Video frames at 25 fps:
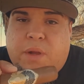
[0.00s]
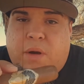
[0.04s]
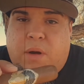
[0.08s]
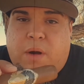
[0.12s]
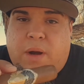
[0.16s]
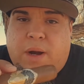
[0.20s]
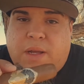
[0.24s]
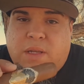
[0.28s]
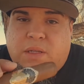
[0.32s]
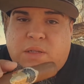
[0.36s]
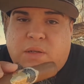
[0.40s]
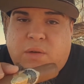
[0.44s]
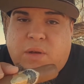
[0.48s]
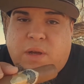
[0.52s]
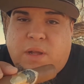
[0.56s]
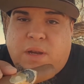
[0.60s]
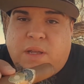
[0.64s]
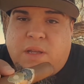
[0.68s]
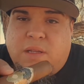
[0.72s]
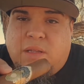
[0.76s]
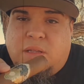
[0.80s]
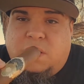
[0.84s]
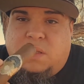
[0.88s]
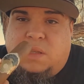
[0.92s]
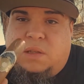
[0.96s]
Alright, so getting
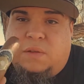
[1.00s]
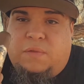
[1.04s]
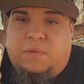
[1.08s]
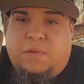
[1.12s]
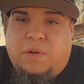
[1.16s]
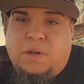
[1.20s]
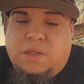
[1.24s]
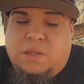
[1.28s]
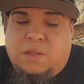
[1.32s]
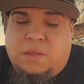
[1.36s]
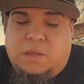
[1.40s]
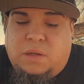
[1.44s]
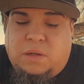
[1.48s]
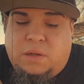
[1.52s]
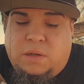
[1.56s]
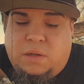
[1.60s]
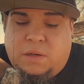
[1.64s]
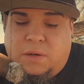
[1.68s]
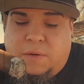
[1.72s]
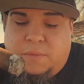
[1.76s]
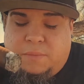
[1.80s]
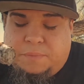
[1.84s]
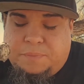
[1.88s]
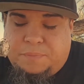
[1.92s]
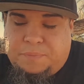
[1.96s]
into this first
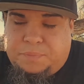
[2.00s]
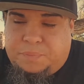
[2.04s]
third,